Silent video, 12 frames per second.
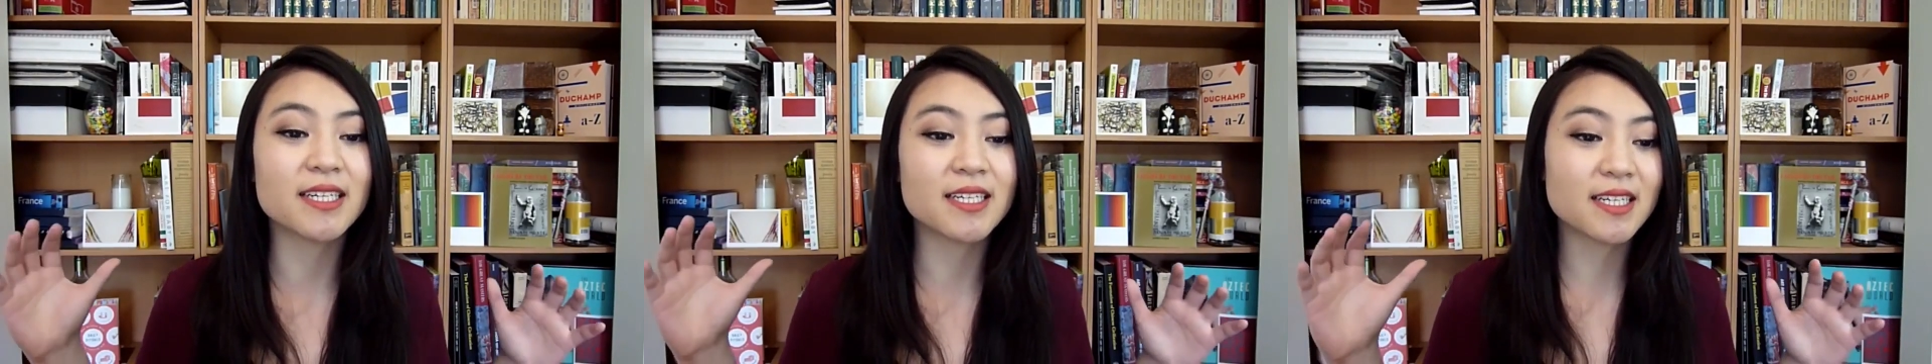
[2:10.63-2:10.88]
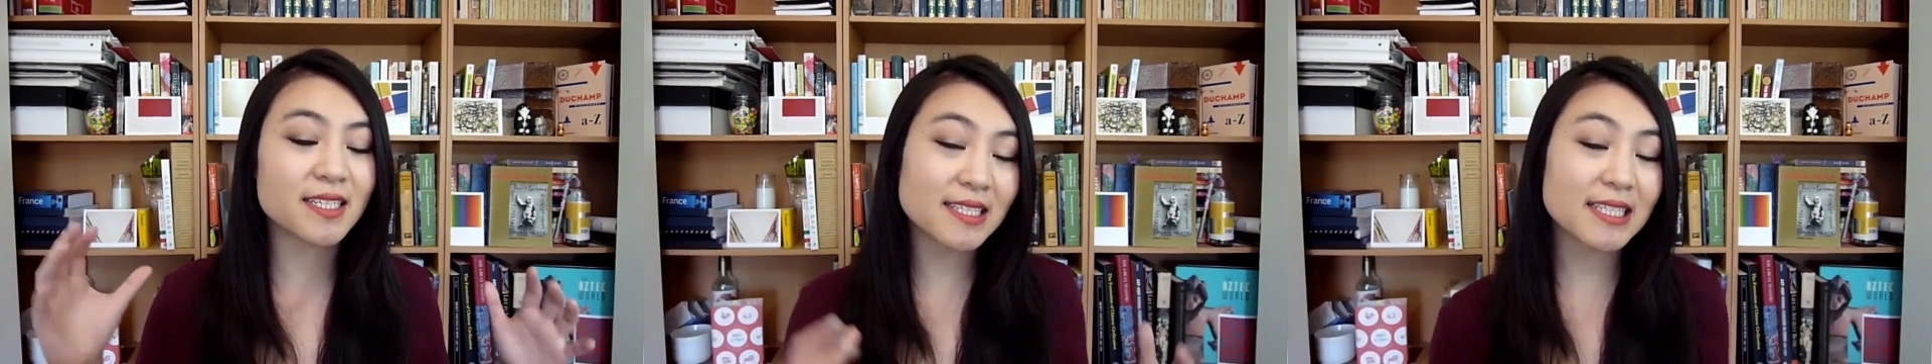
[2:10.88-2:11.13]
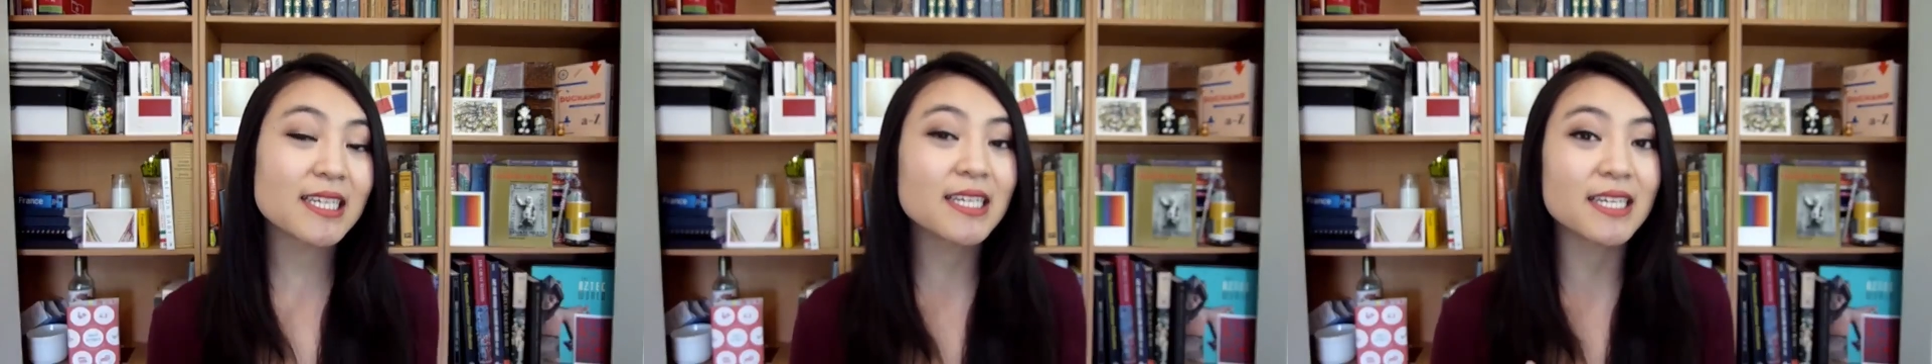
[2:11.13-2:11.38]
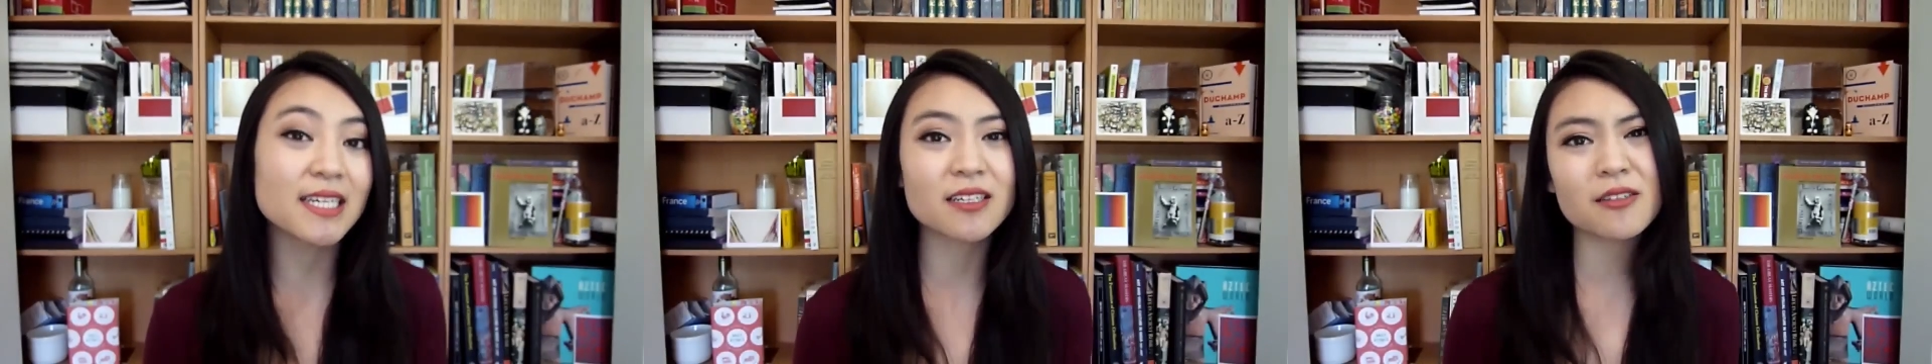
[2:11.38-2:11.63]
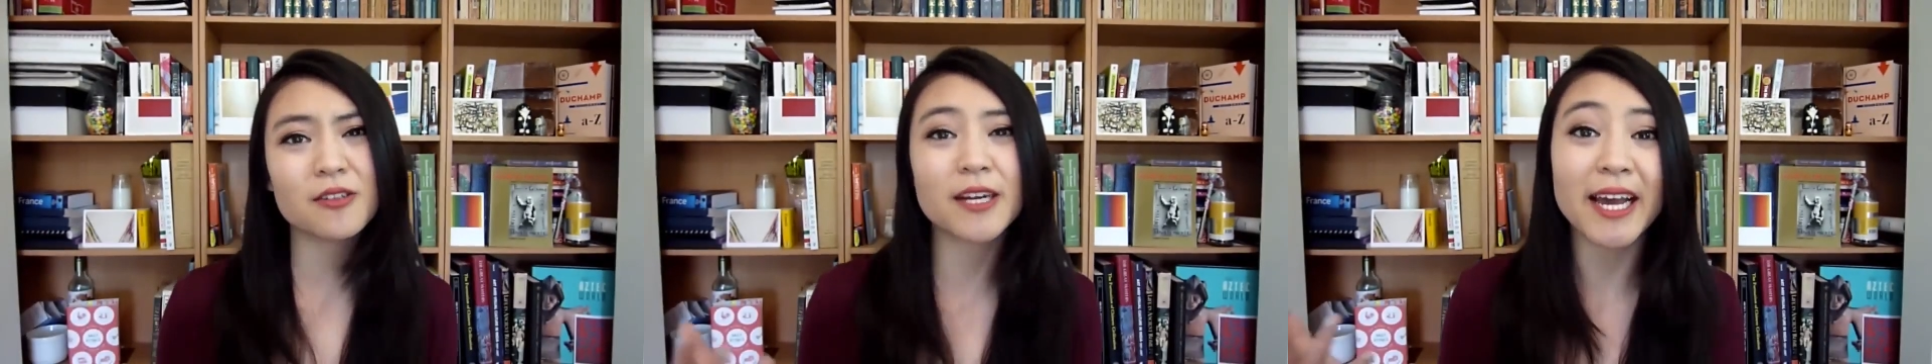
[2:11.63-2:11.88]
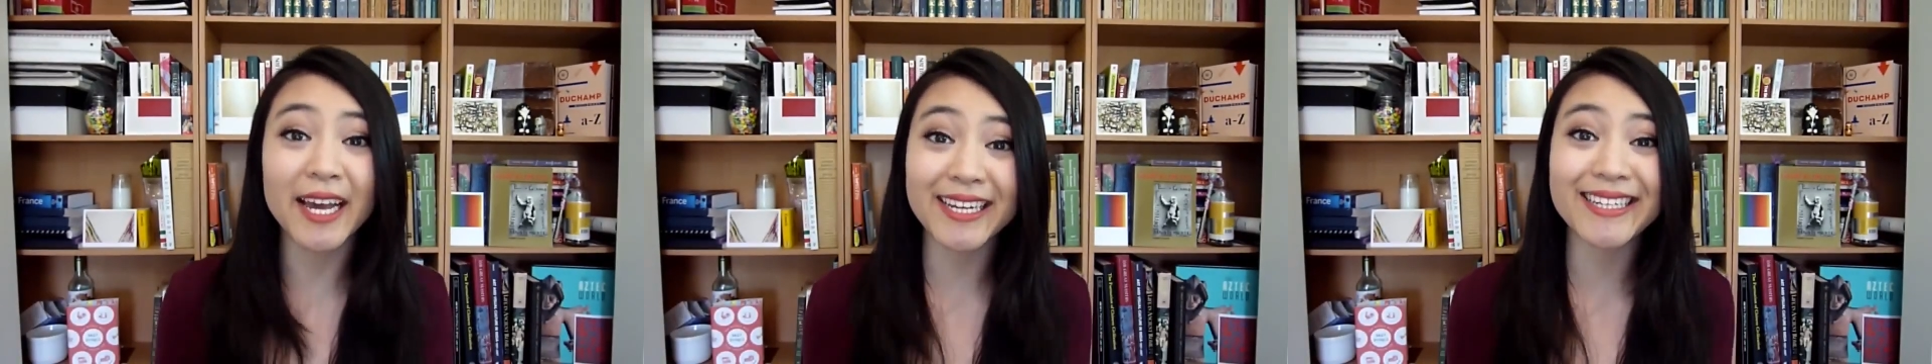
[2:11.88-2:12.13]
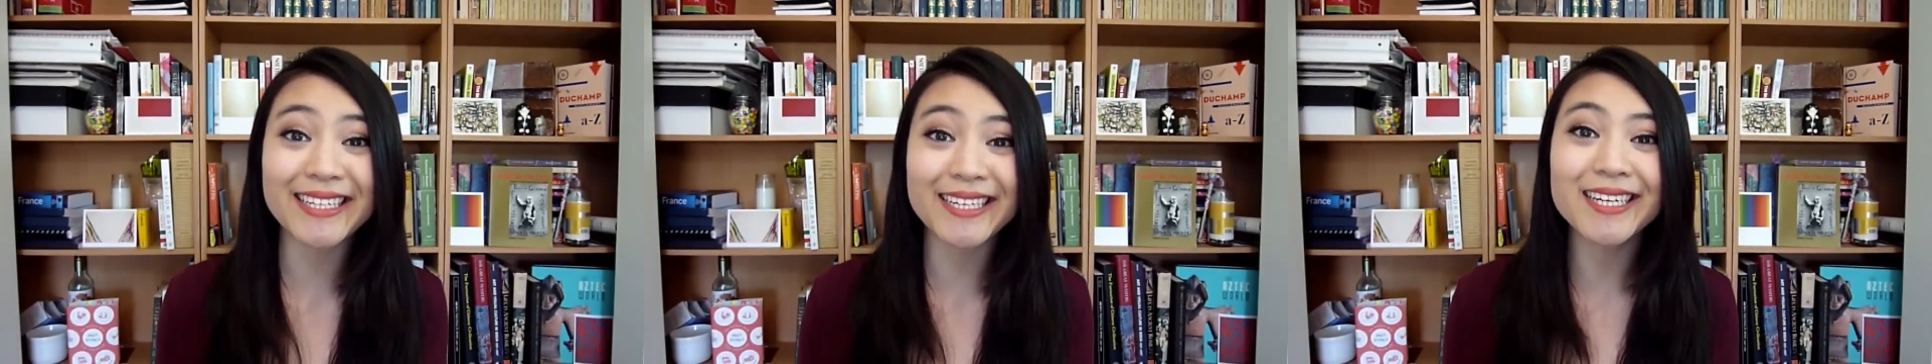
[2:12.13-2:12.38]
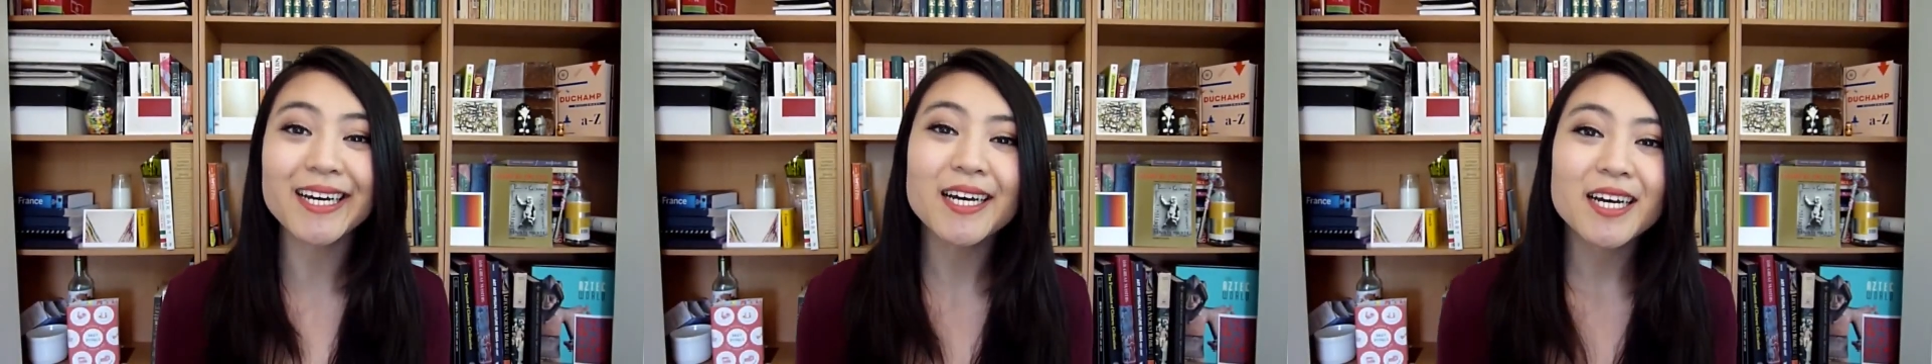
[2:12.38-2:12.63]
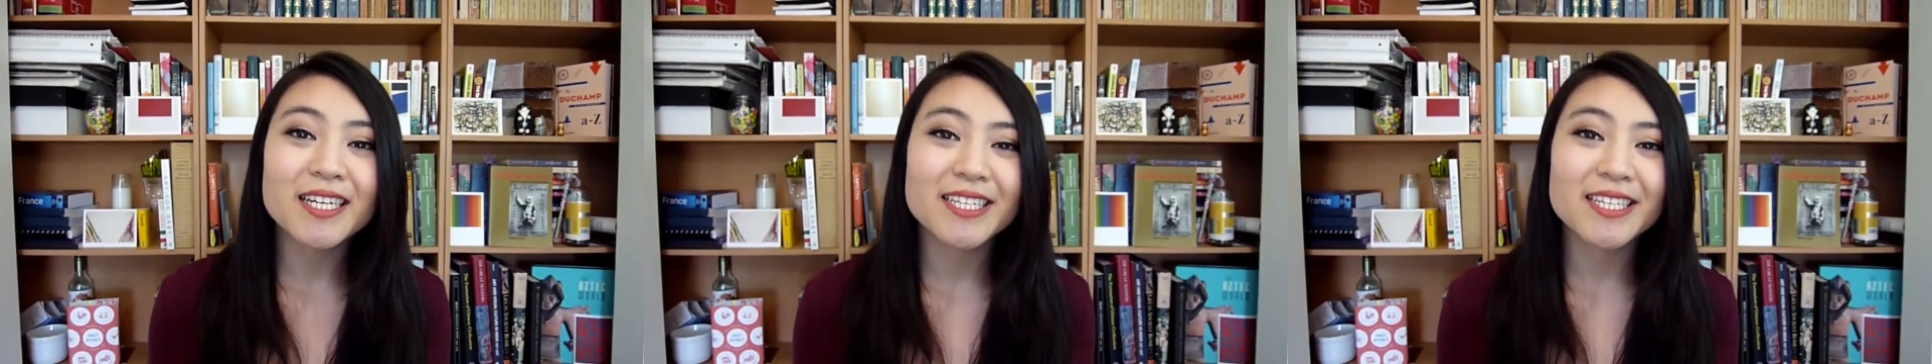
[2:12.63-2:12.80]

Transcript: in CE or AD,